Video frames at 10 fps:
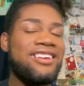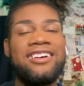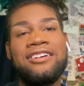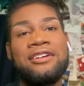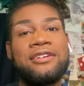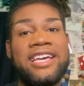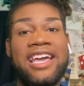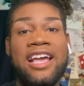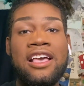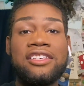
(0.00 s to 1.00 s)

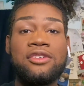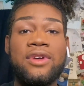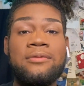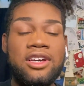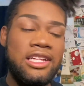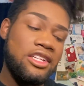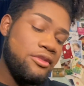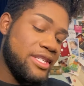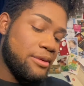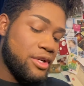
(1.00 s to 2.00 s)
Okay, so what I'm going to
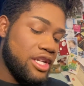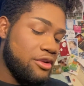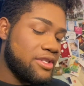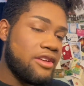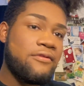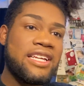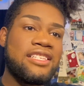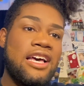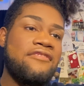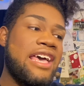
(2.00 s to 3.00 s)
do is I'm going to use the
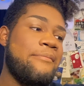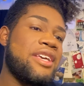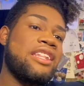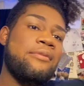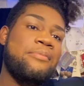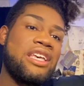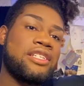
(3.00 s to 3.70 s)
rest of that medium base